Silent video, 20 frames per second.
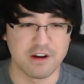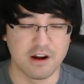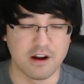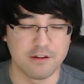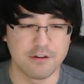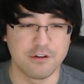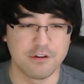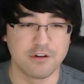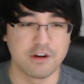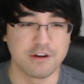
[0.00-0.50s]

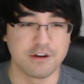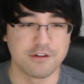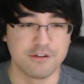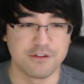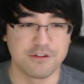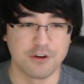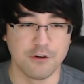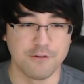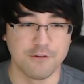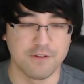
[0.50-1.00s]
Either you can
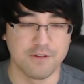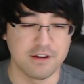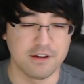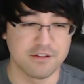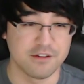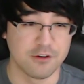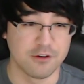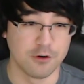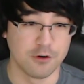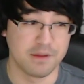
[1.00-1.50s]
just go
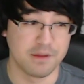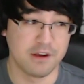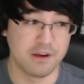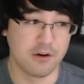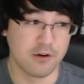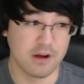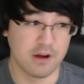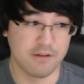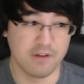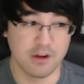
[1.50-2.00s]
face and hope they
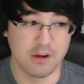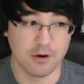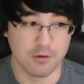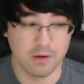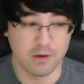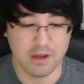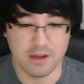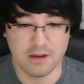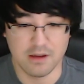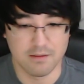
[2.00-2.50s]
don't have
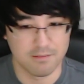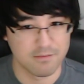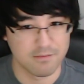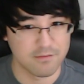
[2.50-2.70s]
AoE,